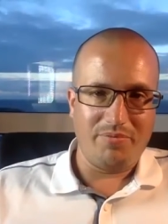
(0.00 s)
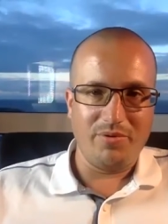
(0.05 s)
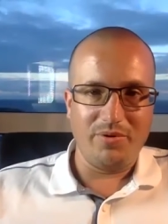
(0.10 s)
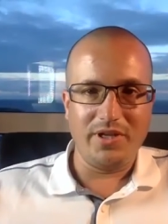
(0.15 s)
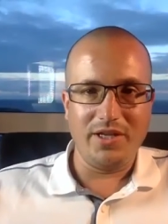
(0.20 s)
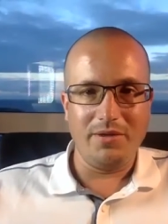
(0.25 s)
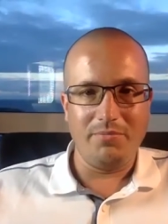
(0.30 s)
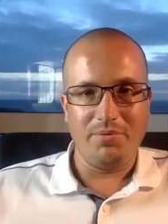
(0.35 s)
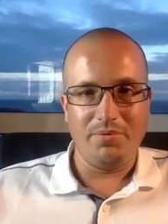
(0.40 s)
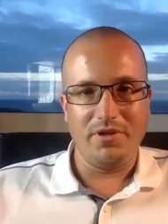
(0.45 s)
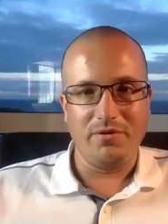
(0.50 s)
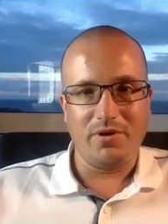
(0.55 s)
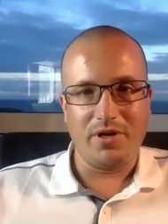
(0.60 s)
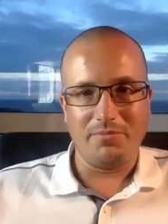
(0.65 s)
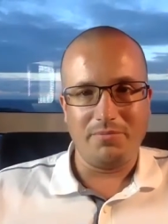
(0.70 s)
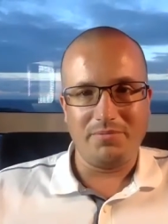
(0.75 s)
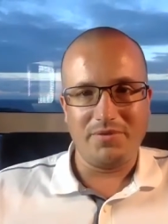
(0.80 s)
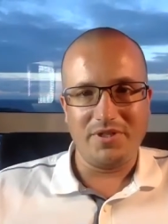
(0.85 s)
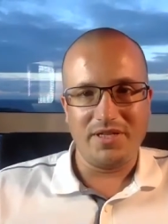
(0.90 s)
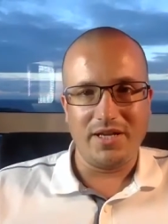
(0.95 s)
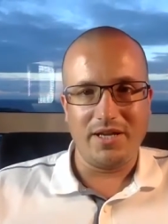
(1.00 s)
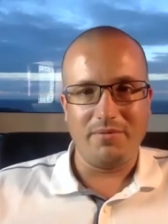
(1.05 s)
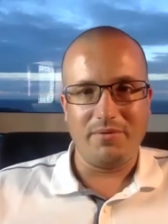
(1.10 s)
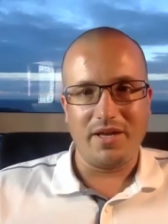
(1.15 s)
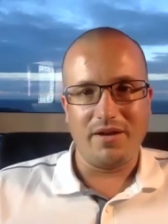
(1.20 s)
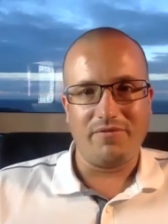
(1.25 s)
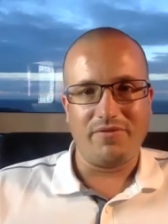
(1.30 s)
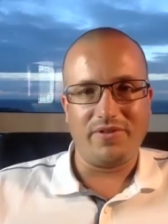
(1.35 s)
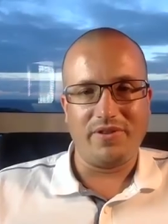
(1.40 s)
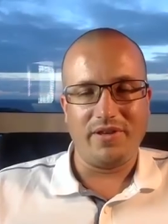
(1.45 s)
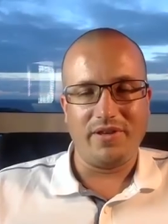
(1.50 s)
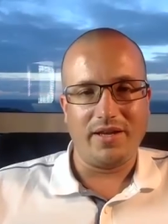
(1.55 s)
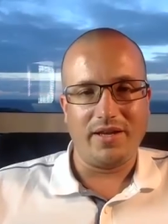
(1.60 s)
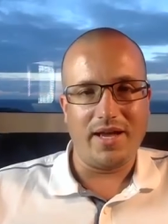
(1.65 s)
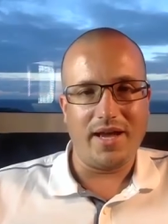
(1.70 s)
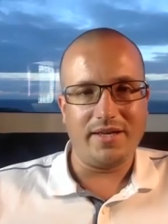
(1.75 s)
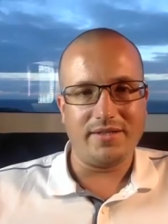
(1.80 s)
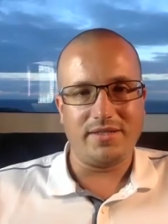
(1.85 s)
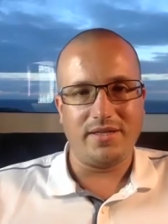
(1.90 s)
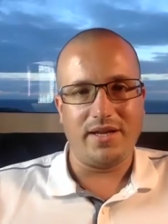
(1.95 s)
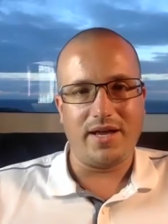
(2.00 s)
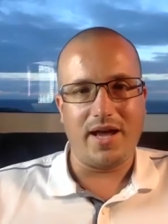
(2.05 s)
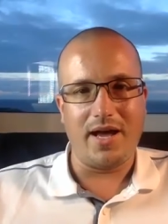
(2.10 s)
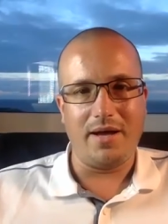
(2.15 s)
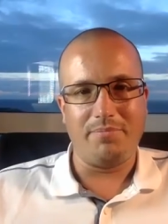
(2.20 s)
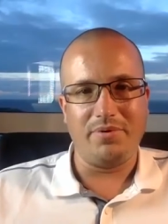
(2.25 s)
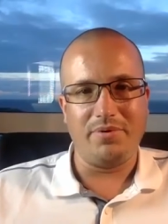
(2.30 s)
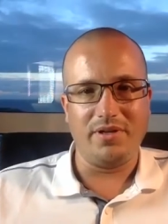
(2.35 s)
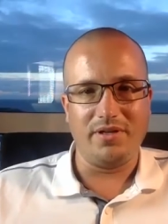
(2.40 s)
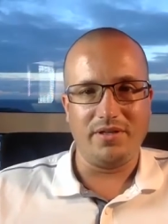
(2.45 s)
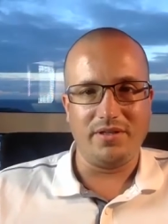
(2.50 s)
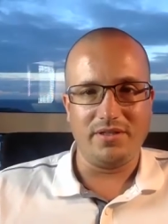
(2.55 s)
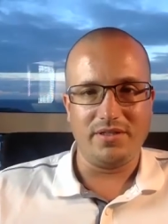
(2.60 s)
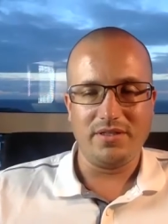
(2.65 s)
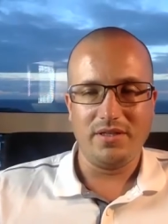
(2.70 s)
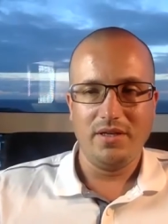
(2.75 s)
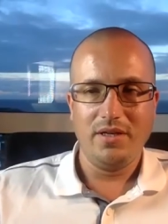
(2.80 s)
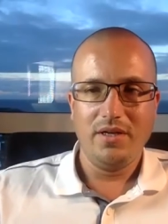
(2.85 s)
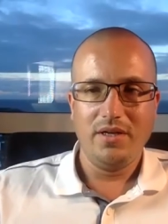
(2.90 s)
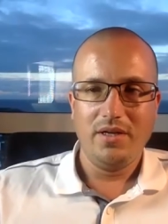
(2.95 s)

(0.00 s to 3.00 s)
We'll keep you up to date with everything as it happens.